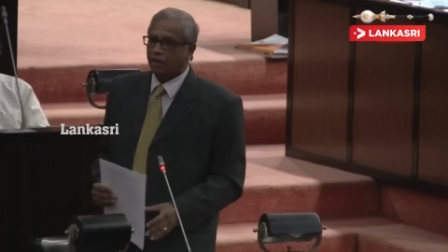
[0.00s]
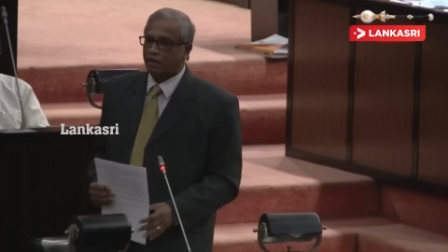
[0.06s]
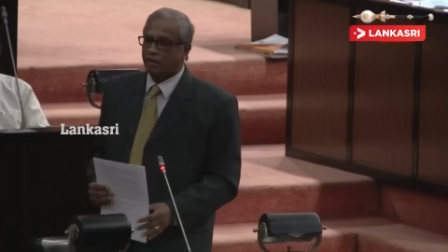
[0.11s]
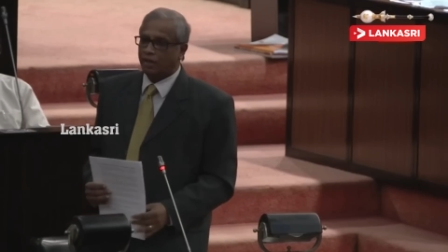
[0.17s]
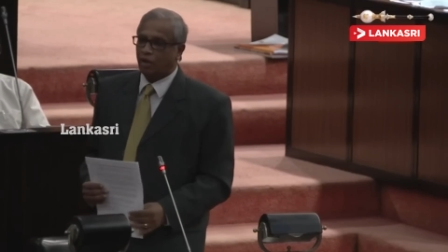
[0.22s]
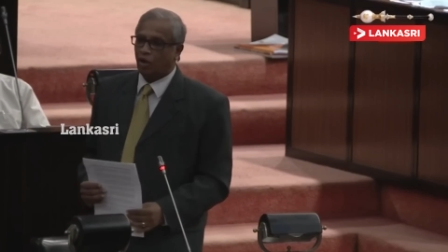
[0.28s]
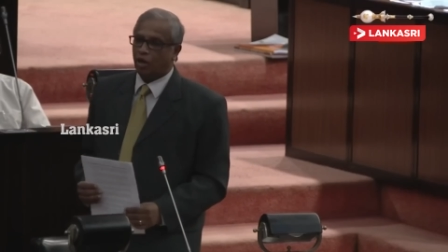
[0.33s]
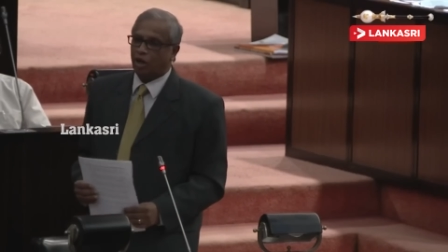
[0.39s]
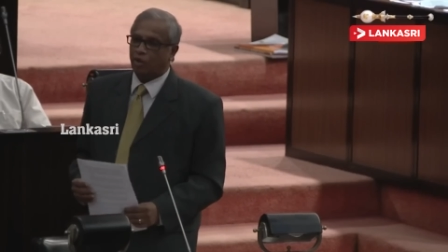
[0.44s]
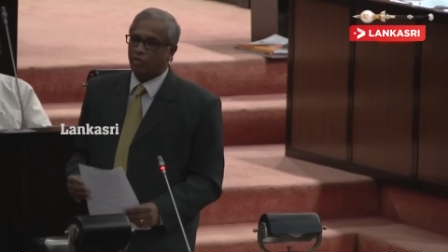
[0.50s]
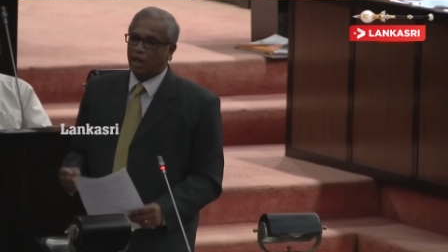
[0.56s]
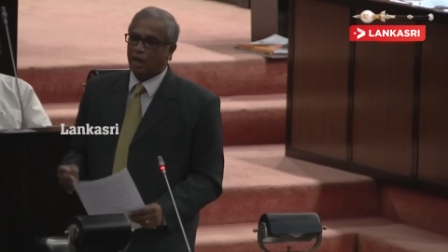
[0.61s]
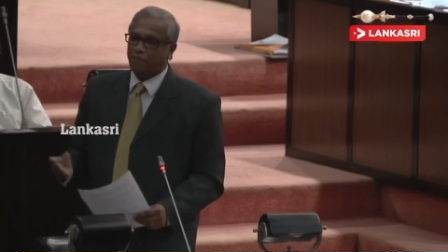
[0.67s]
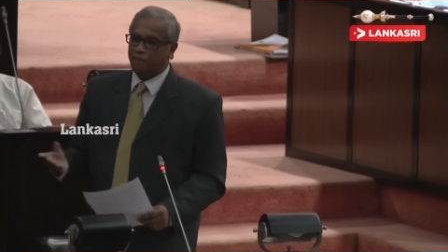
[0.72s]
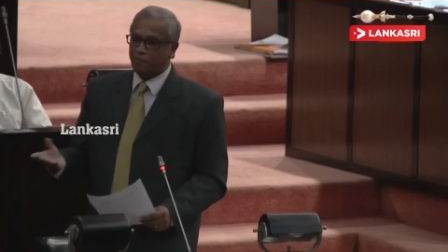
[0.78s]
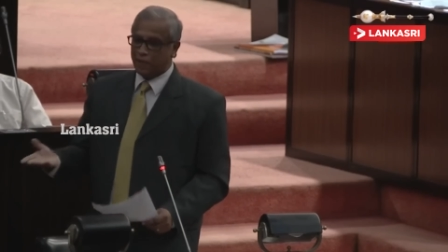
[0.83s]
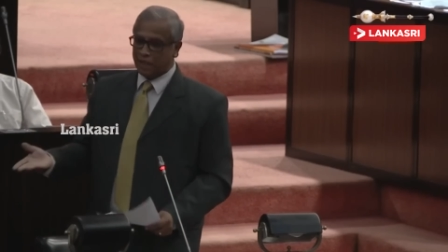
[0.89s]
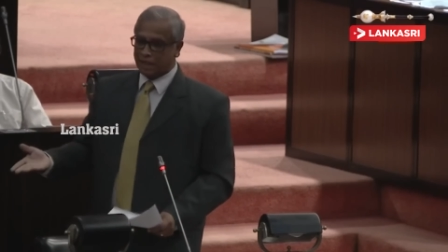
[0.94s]
3 honorable
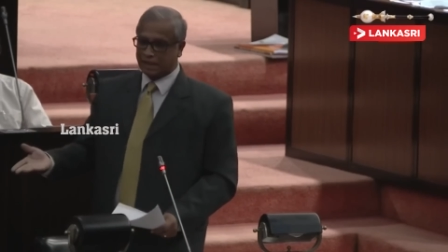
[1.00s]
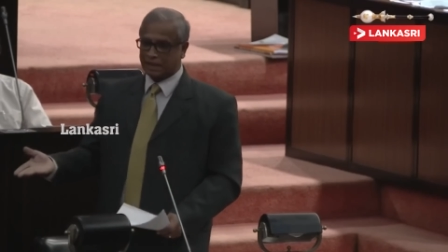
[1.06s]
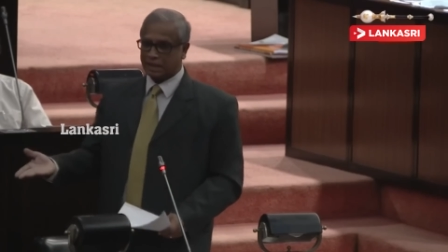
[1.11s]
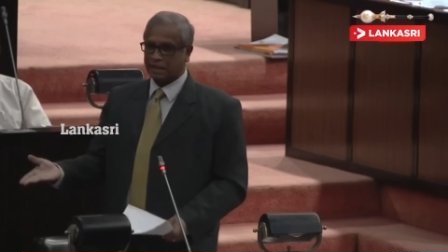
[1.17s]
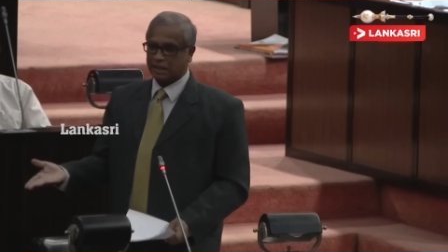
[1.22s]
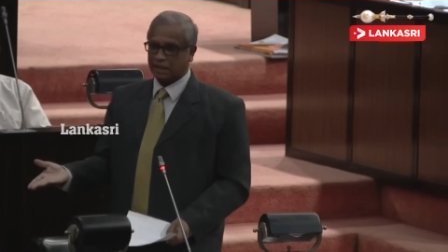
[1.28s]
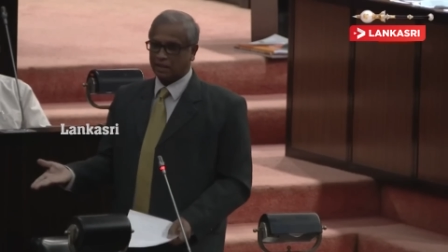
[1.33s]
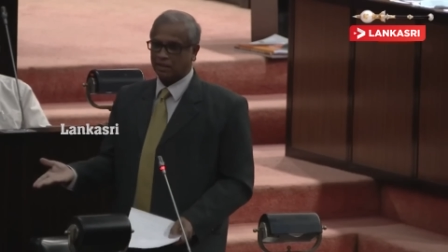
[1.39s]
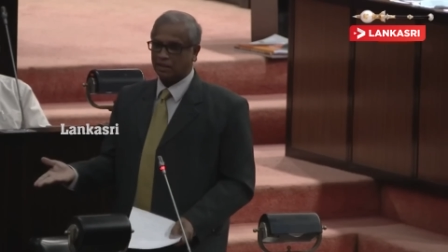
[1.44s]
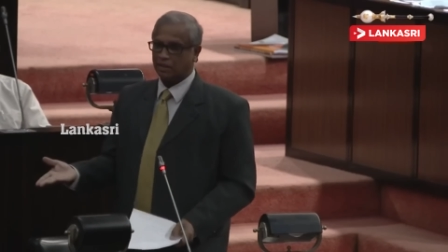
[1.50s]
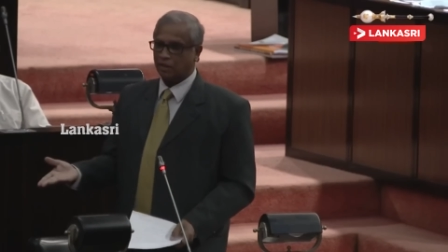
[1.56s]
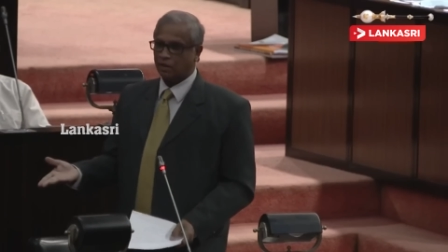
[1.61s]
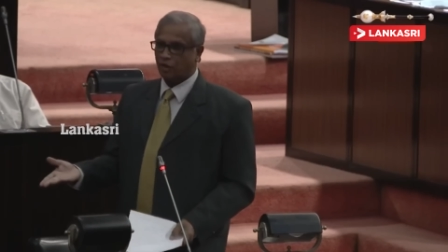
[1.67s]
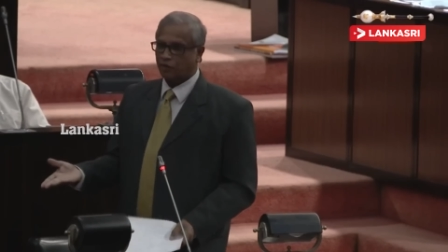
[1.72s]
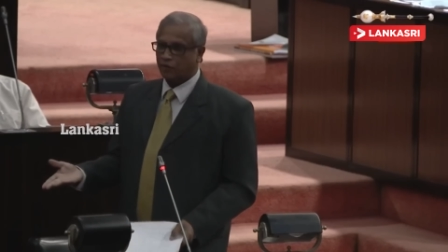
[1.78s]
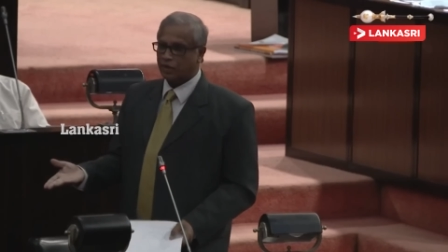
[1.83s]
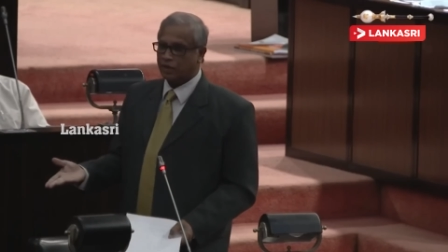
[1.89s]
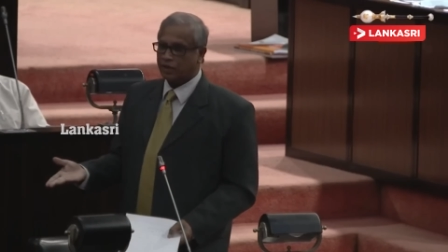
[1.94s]
MPs
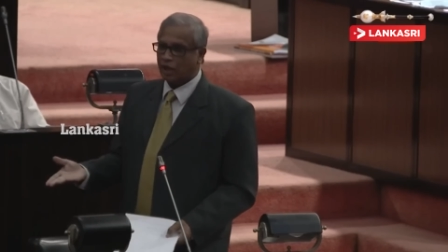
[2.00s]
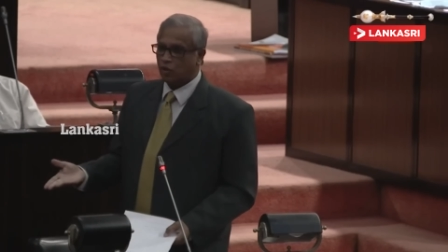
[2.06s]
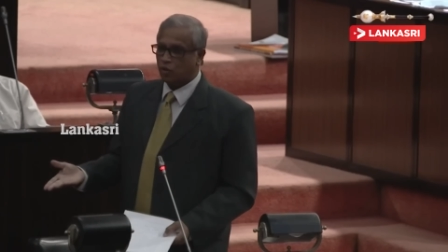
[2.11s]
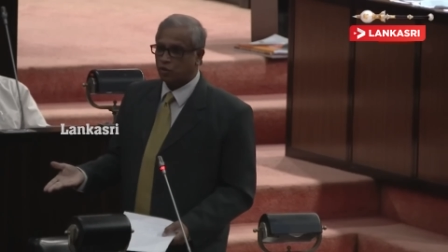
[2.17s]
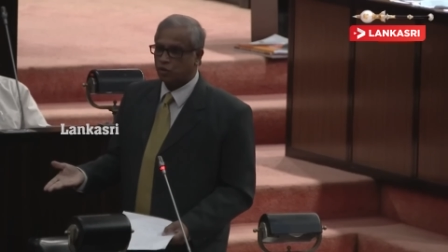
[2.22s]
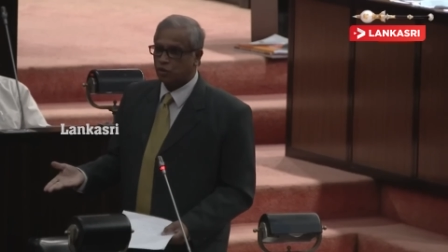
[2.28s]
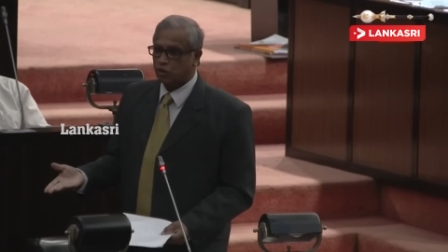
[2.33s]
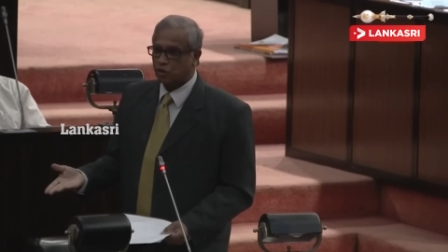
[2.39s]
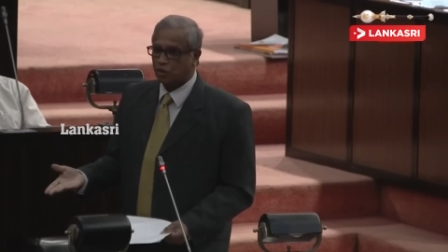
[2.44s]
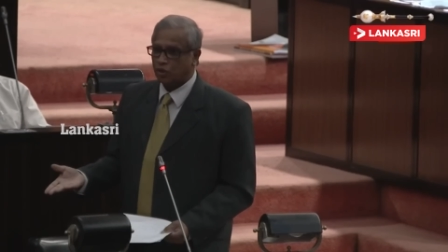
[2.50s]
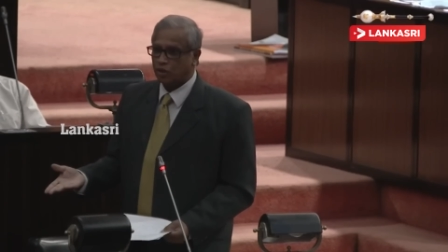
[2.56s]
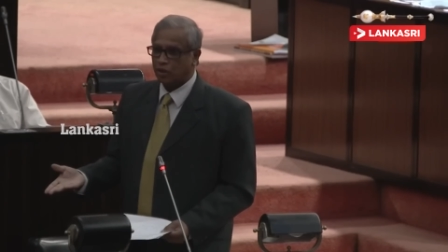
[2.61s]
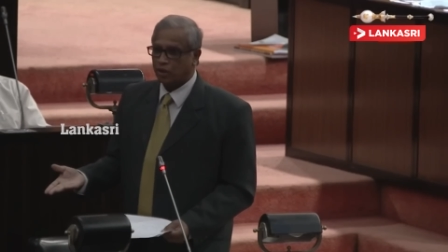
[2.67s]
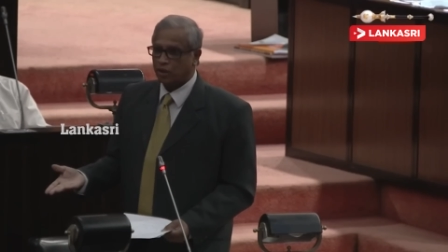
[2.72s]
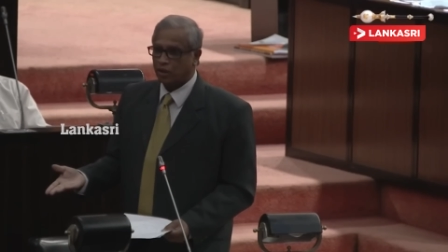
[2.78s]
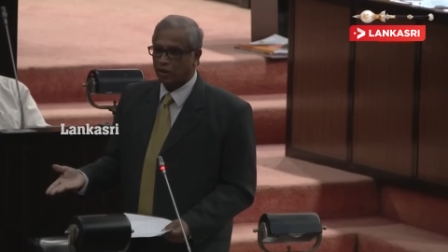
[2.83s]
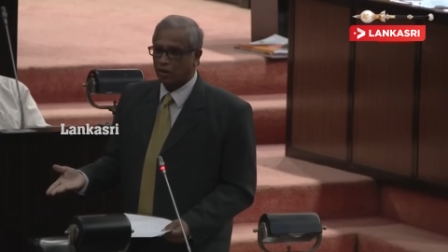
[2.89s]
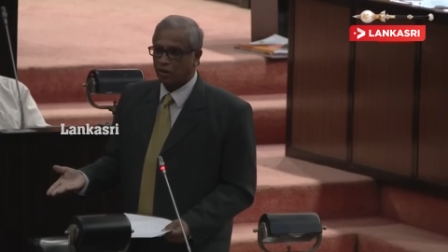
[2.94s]
of this house
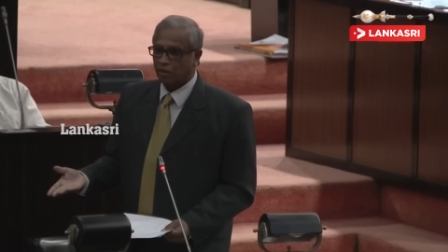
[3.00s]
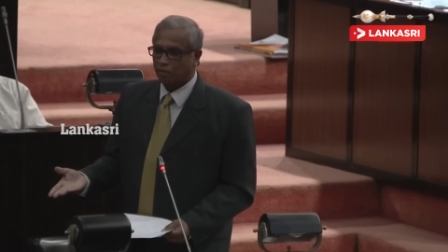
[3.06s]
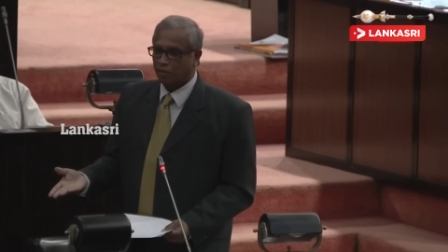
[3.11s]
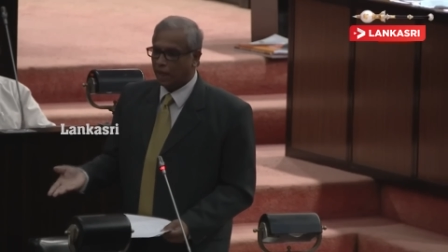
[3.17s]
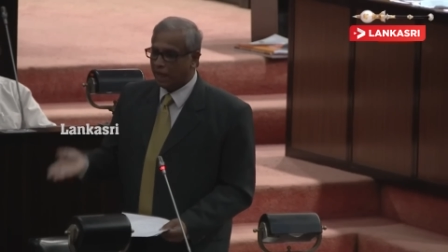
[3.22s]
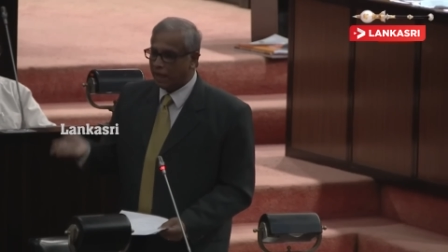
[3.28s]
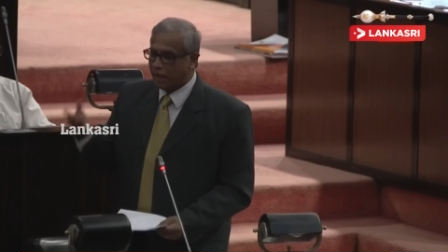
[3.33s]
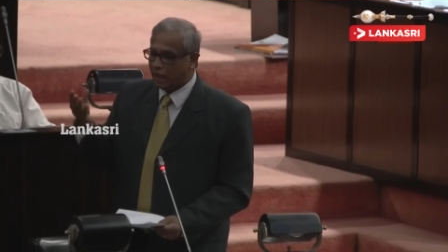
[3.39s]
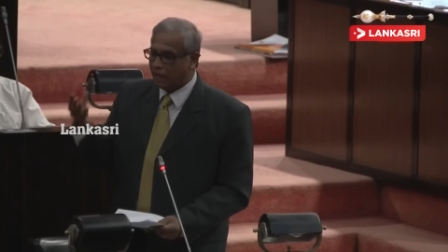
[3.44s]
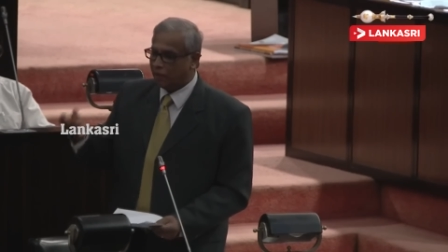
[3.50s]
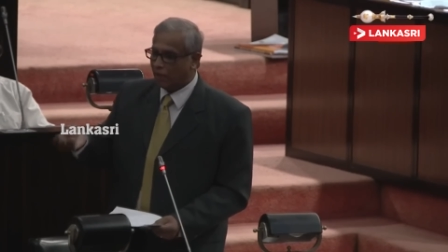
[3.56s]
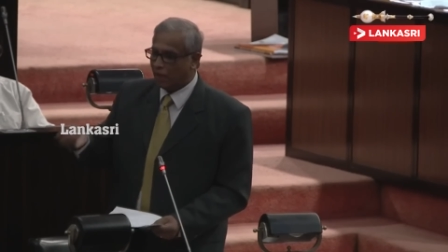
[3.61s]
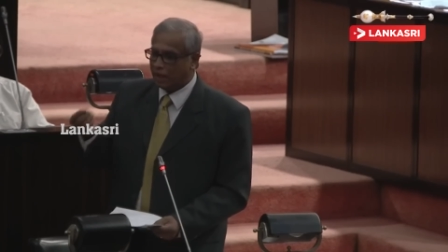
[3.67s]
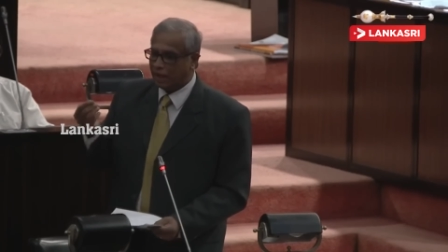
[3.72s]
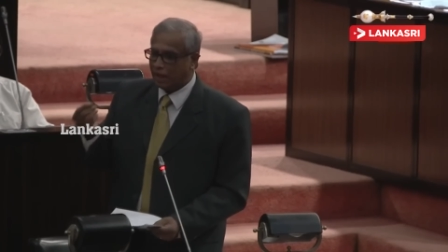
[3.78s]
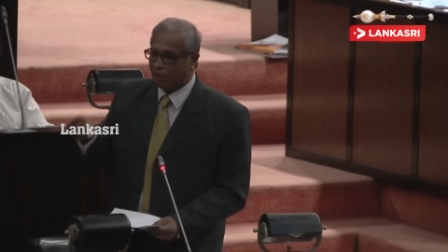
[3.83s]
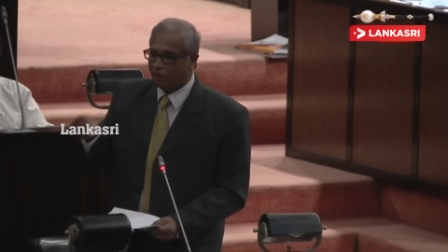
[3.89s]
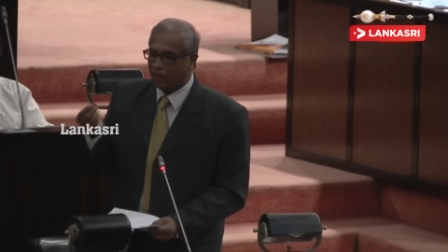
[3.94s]
murdered
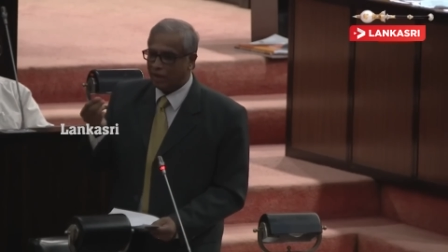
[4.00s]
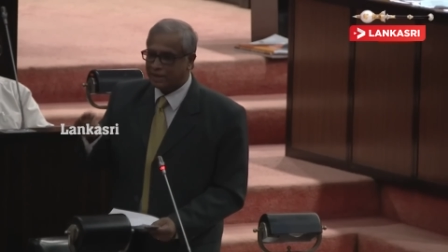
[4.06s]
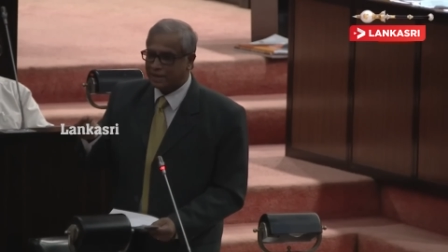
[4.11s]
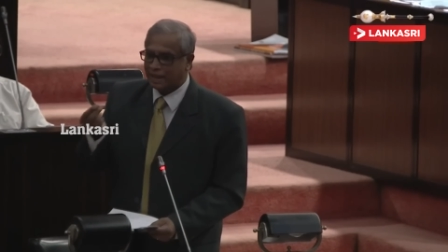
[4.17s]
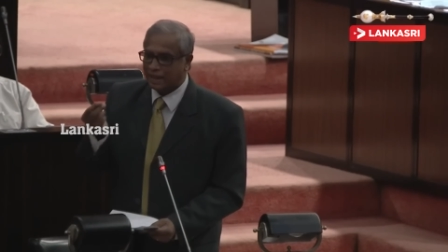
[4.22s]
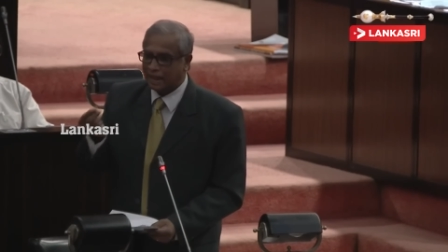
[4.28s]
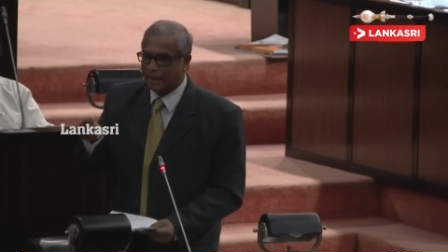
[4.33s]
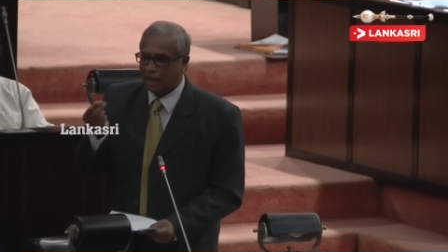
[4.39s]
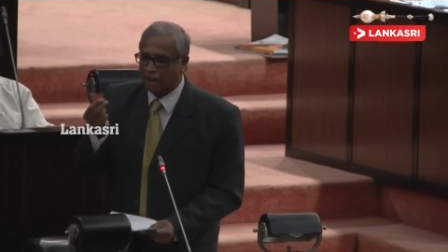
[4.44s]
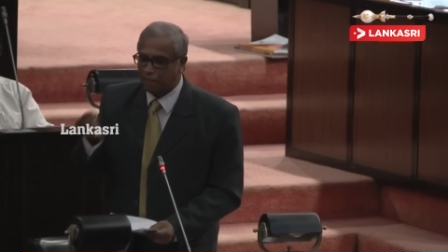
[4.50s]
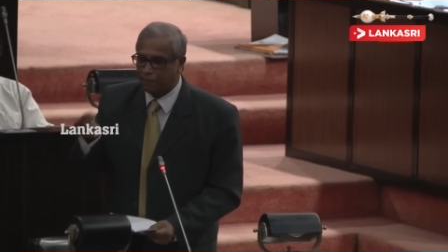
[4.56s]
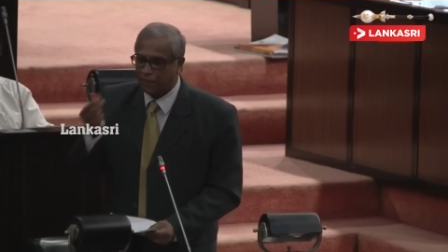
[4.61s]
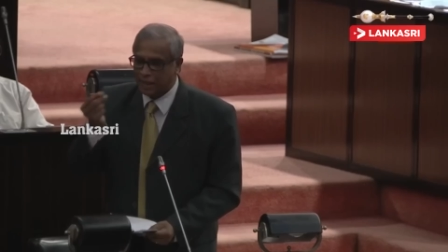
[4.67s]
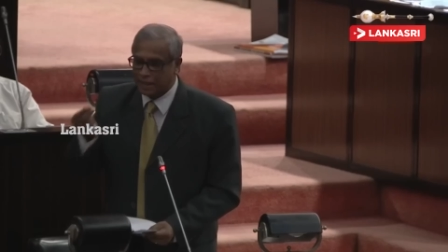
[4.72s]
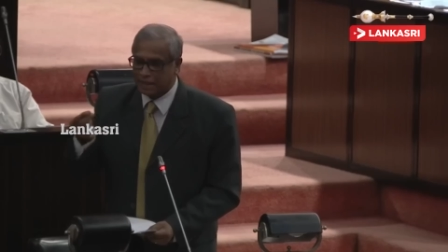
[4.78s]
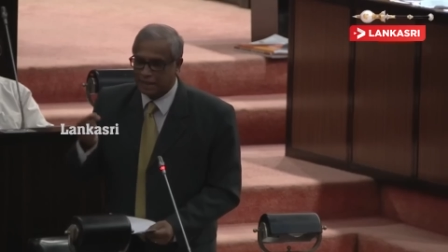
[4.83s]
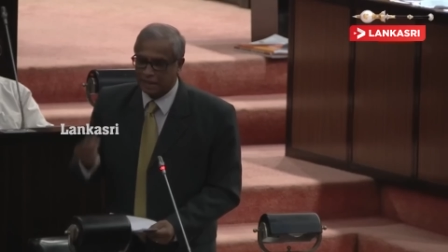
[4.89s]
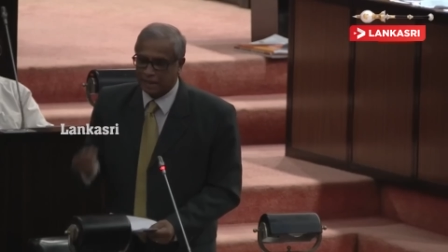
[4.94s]
while they were sitting
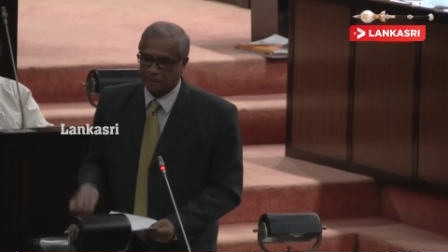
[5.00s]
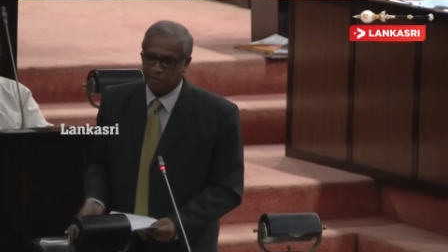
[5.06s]
MPs.